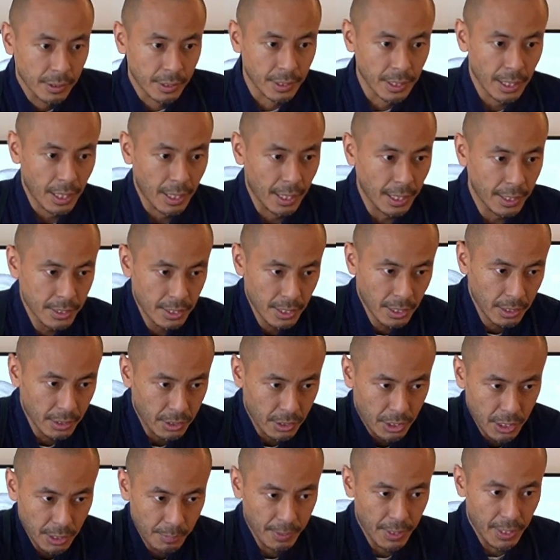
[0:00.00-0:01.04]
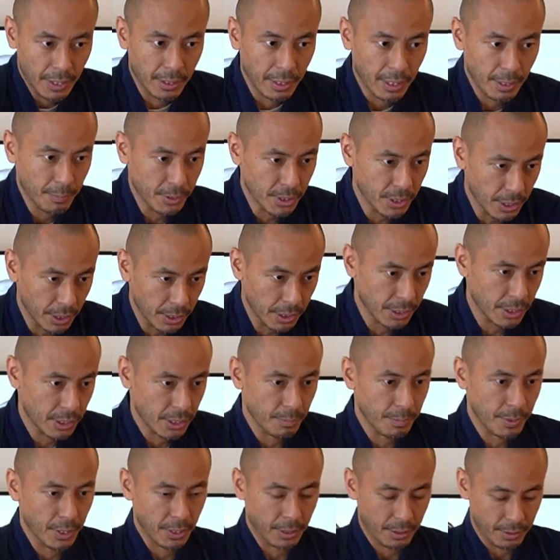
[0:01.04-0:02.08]
Yeah, I think it's similar. Everything is
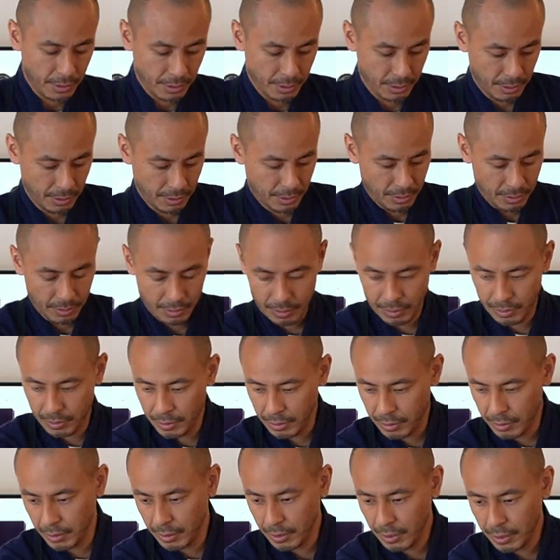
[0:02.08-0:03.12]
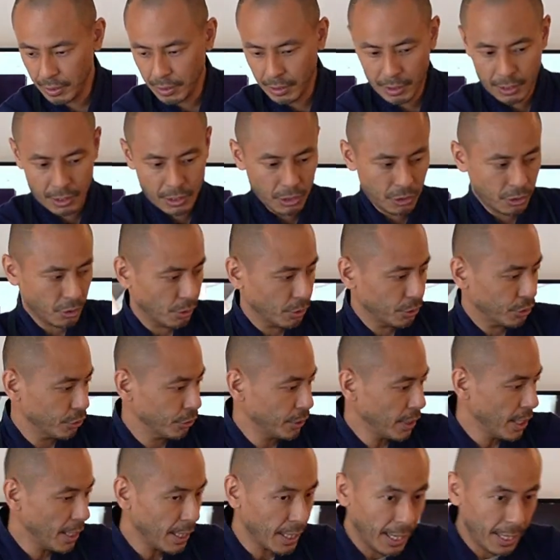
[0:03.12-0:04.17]
similar. So
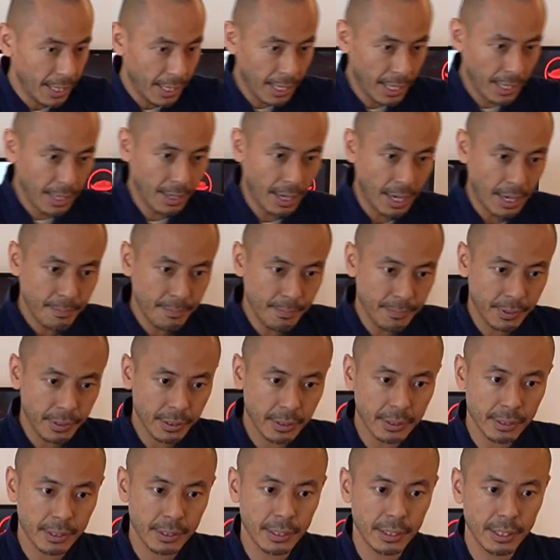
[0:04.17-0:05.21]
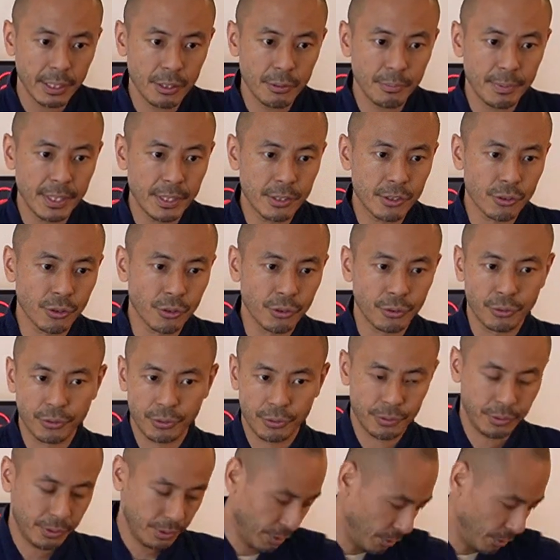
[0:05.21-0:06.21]
today I will be so